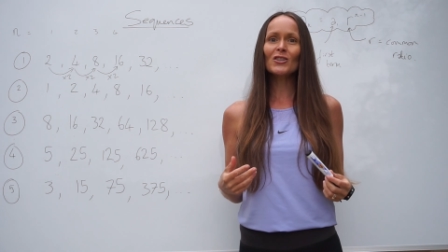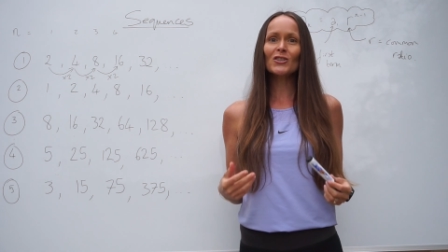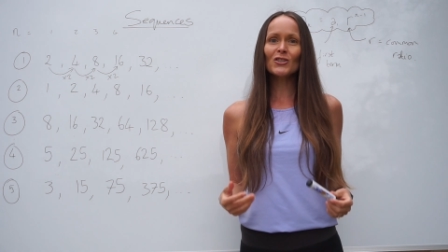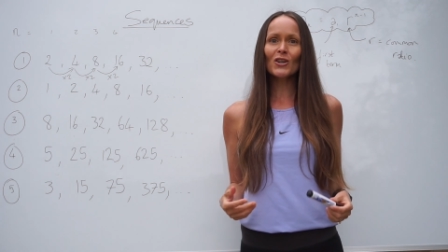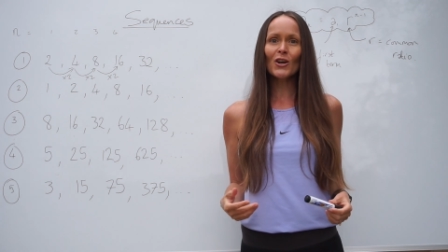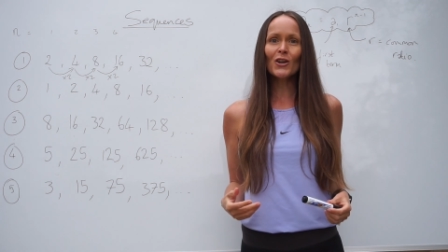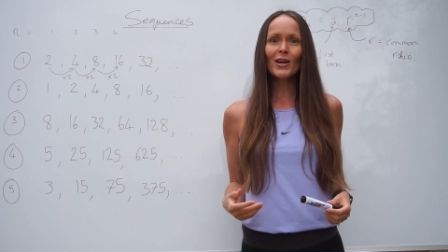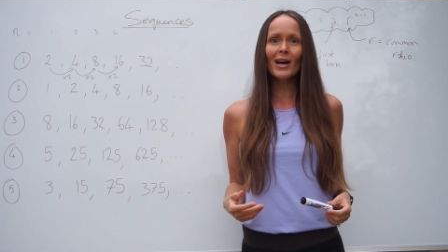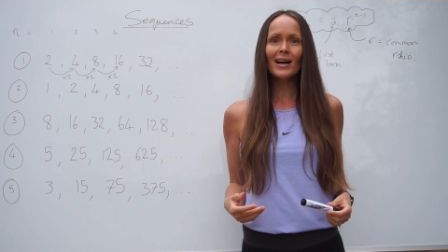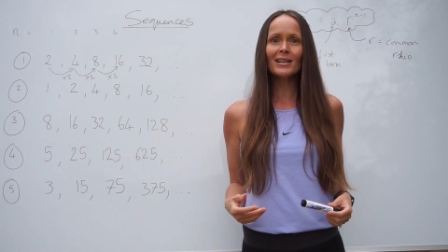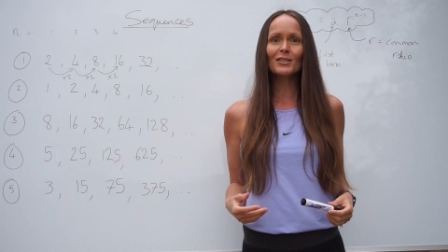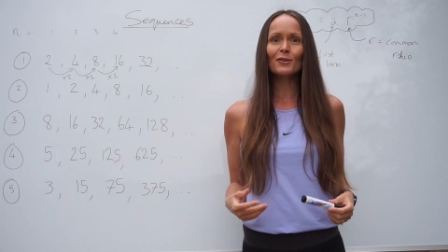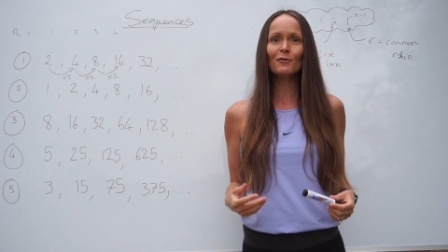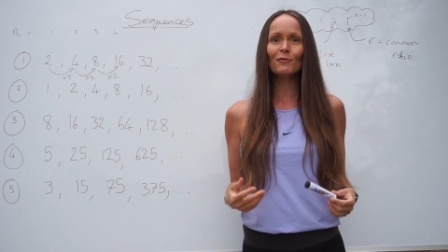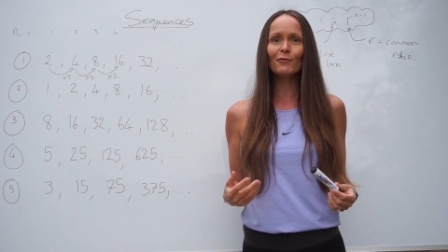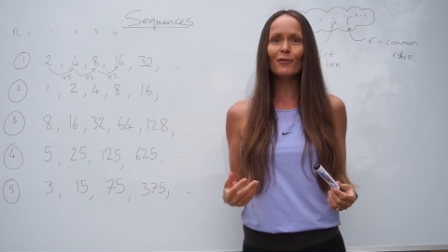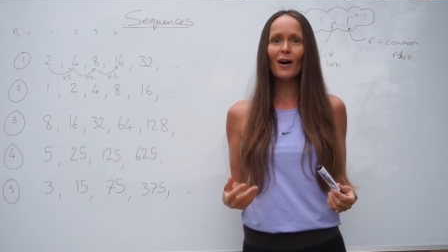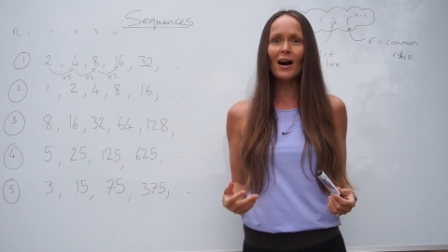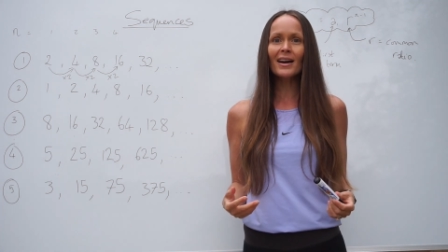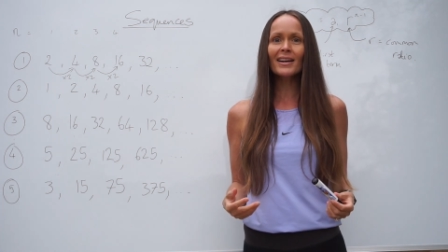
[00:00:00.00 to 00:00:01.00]
to show you how to
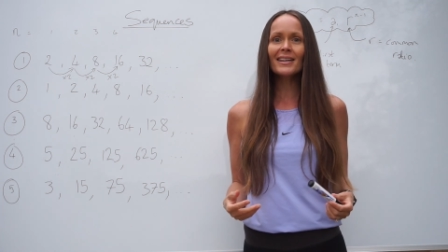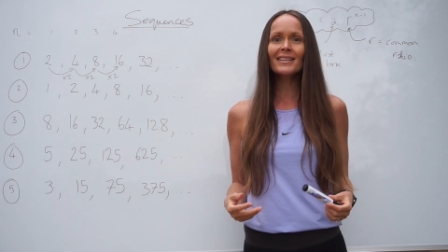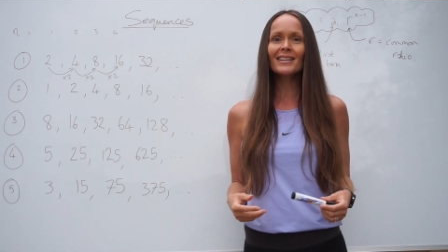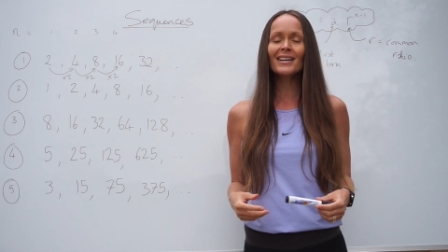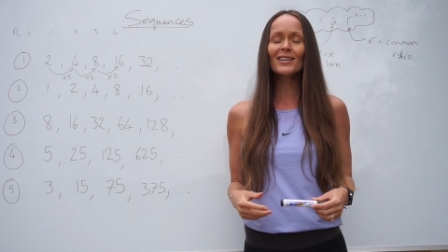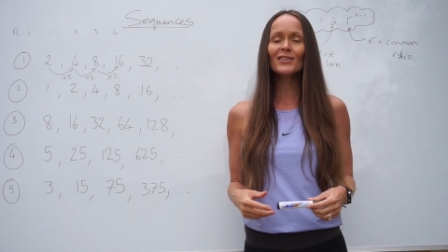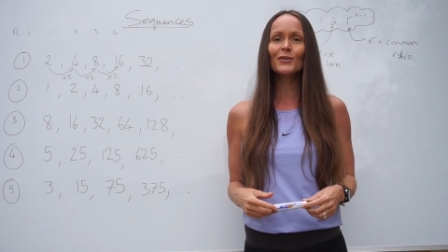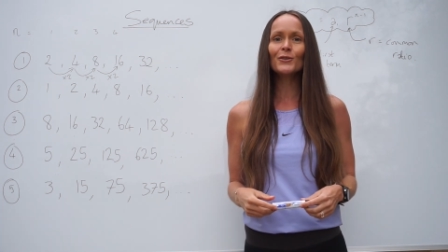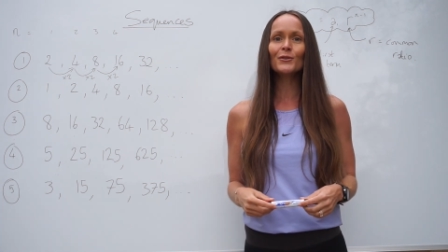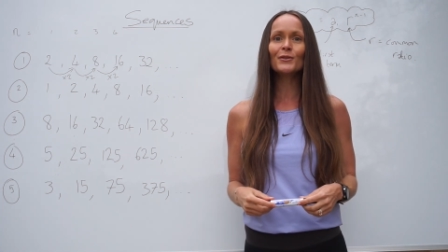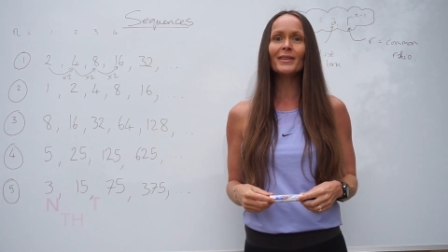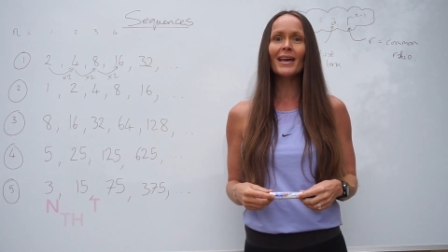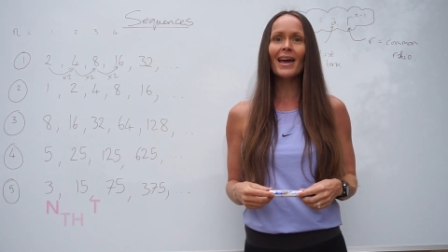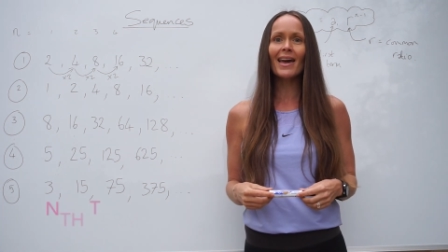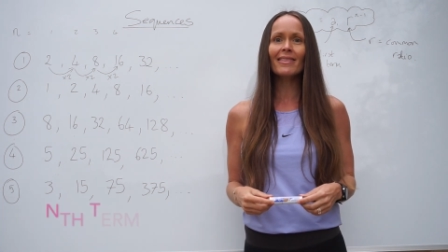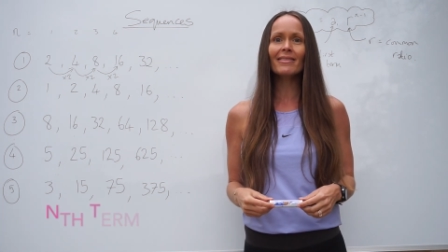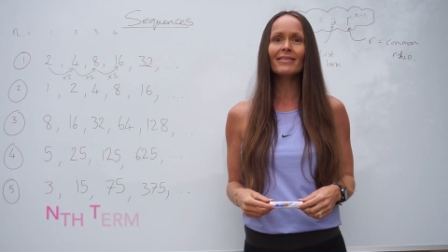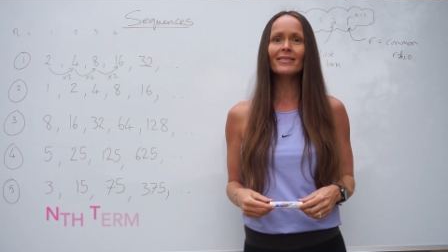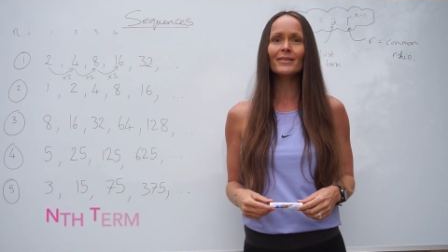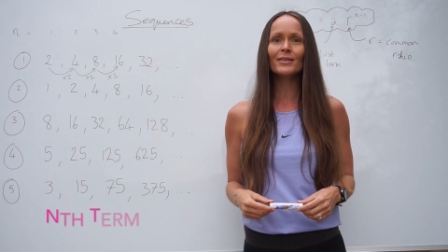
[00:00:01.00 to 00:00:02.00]
find and use the
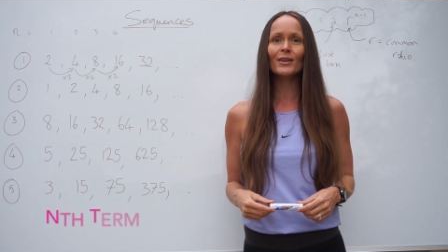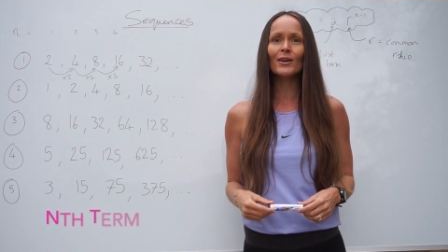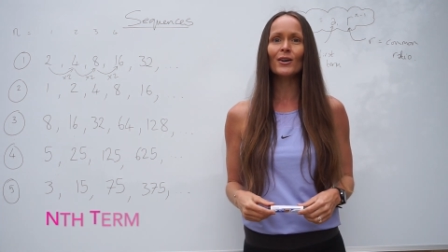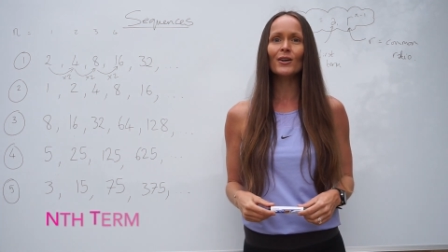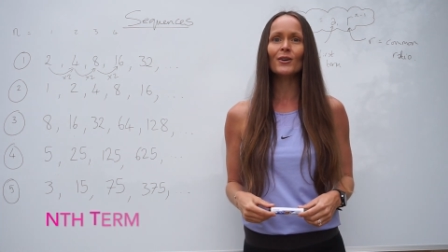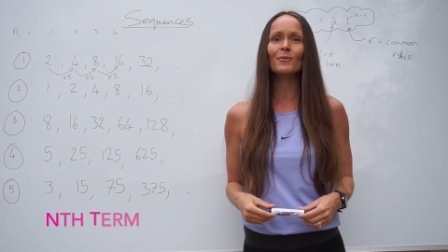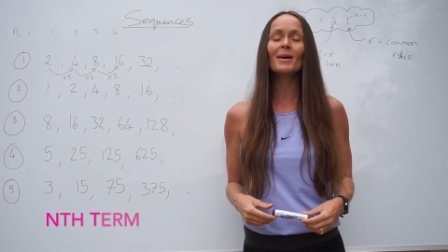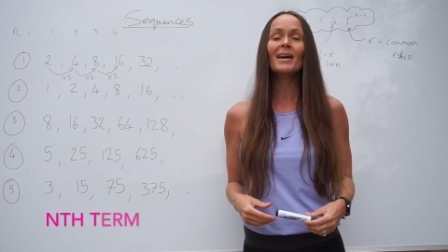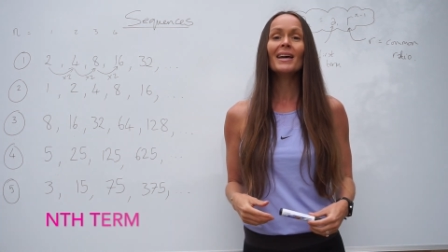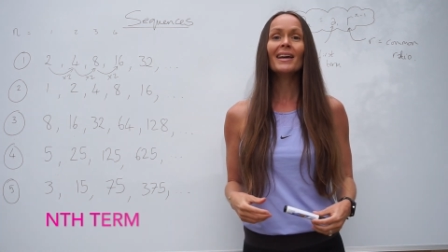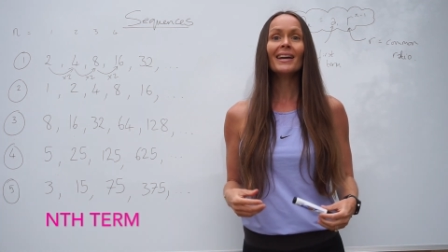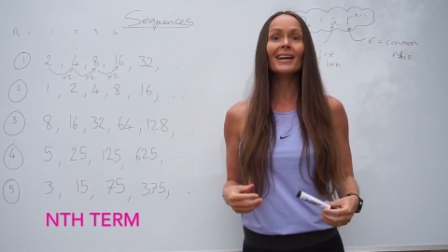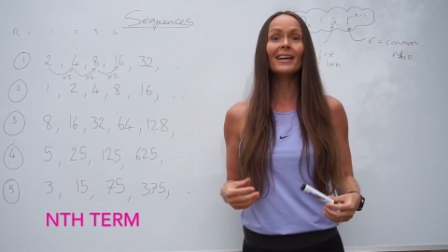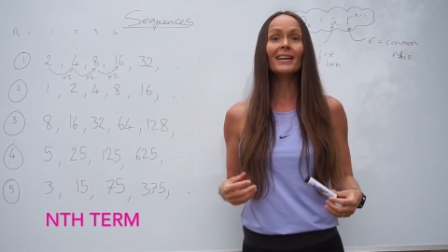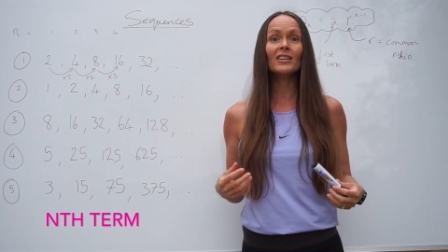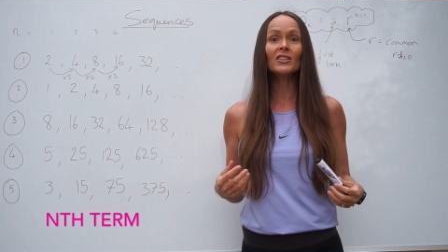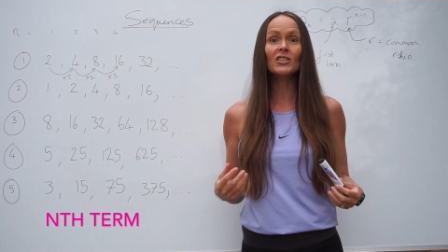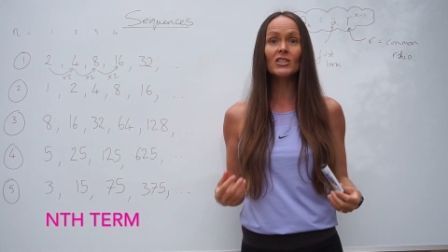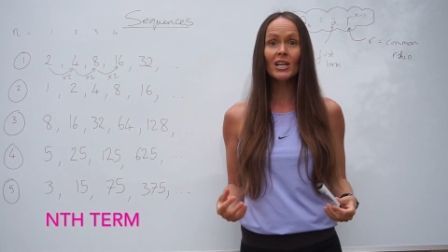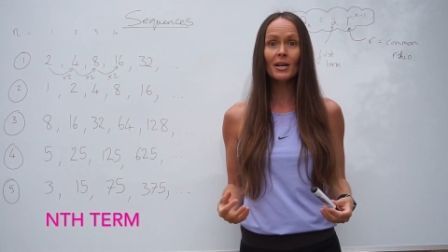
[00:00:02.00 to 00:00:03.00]
nth term
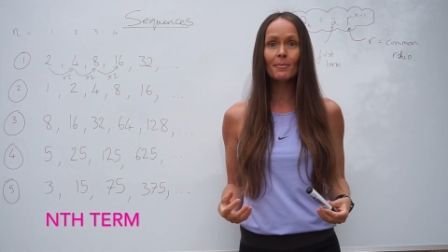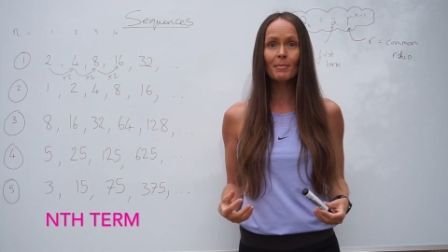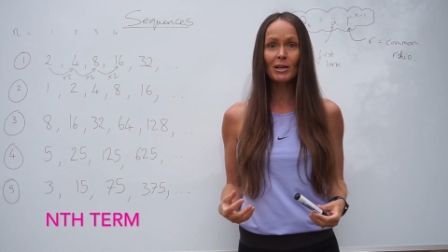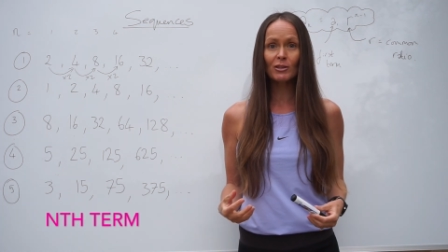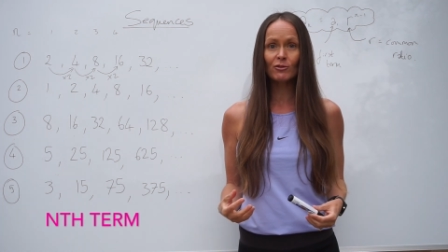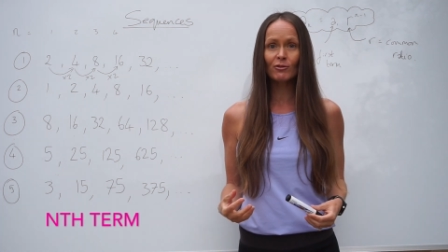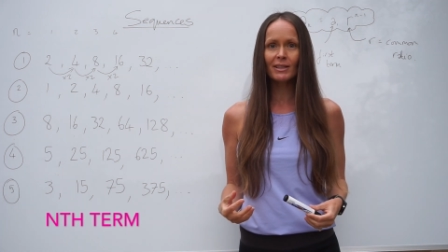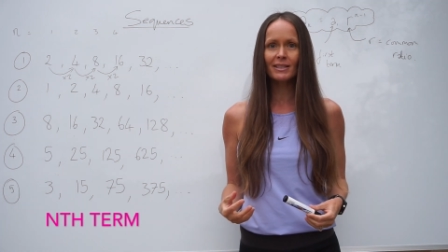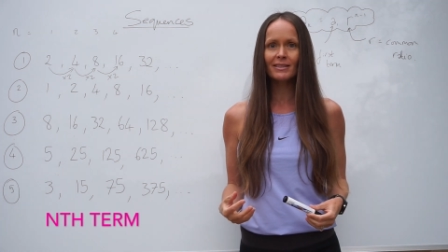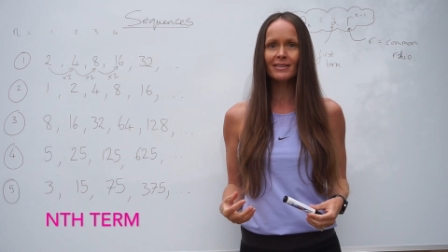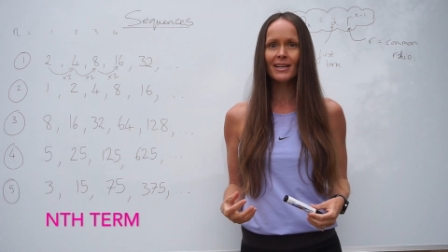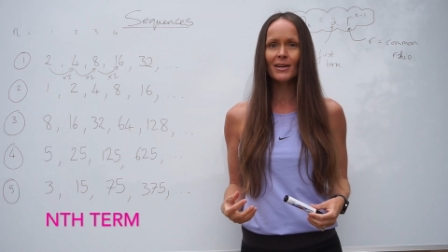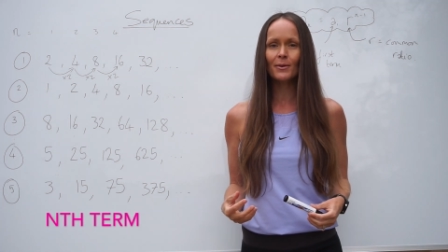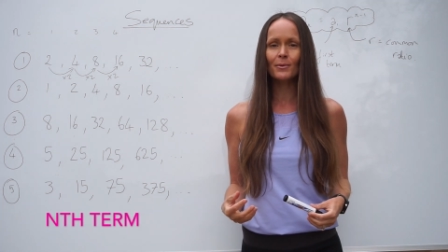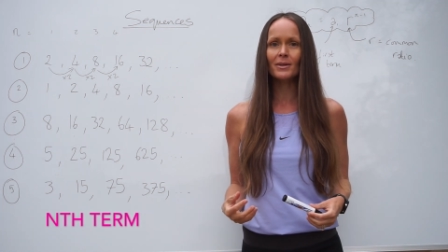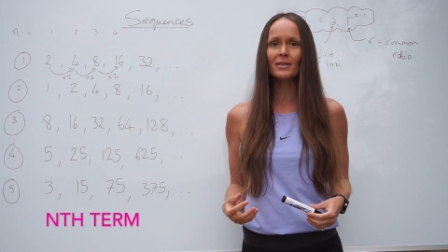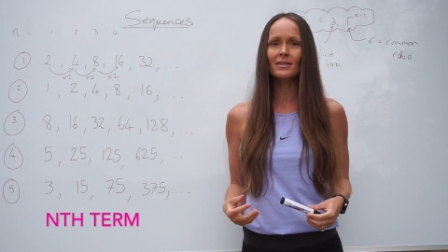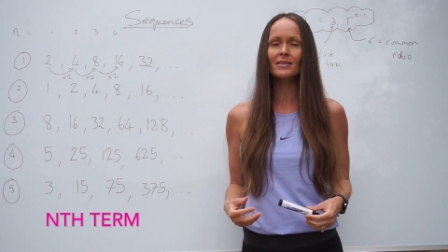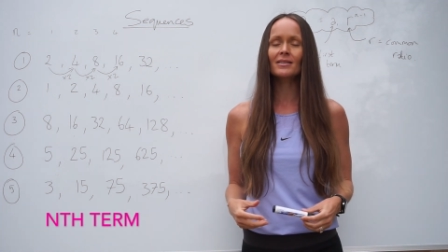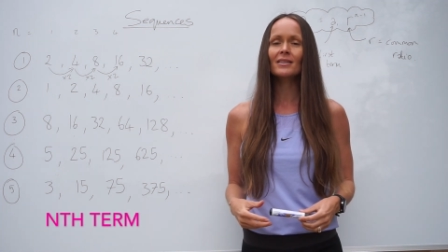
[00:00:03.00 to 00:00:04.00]
in a geometric
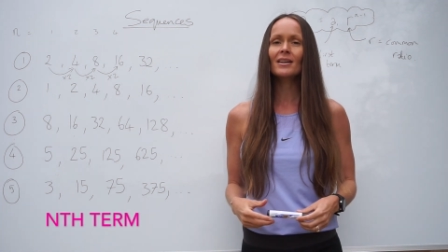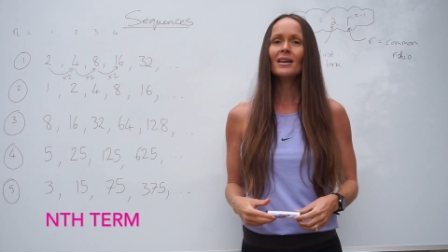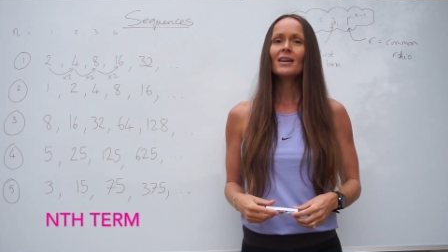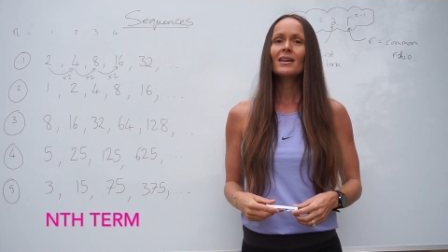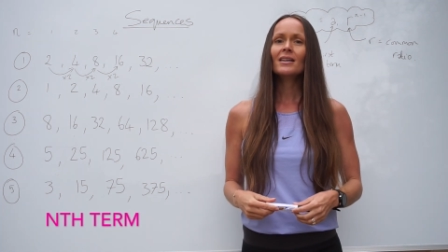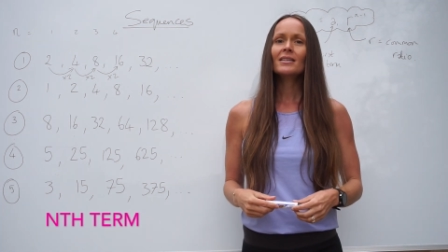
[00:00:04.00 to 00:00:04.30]
sequence.